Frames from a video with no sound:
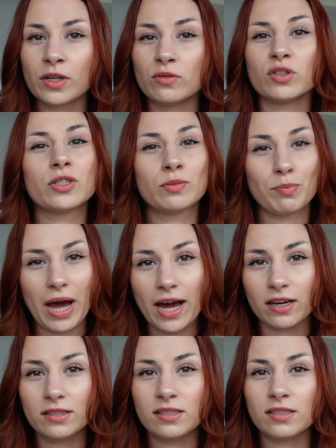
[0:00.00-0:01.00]

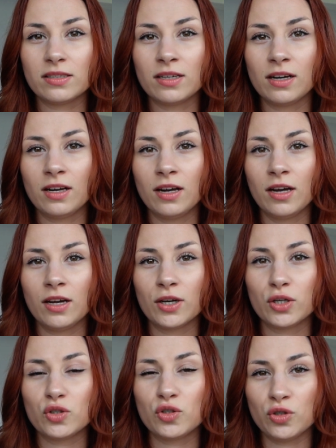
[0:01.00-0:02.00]
respect
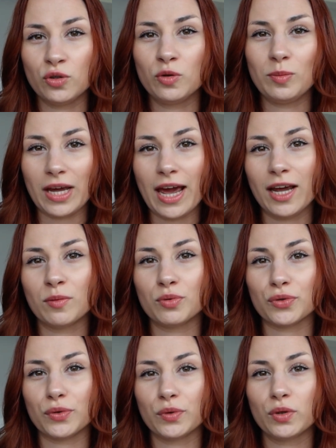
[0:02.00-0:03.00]
to be
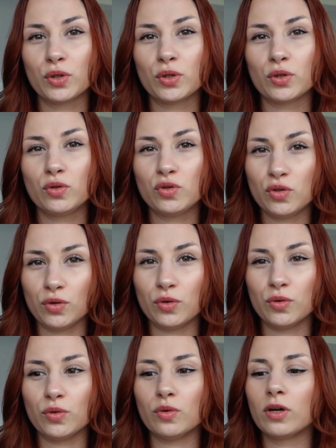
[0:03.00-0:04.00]
able
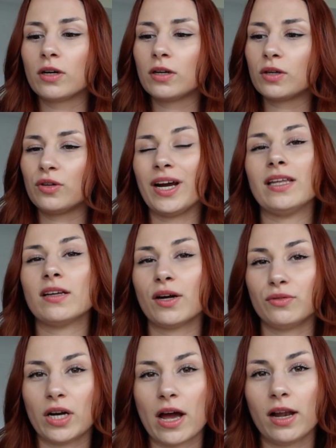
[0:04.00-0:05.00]
to create
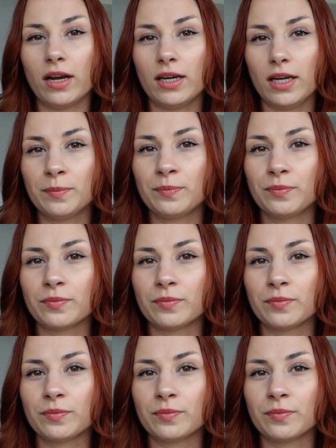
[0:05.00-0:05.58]
that reality.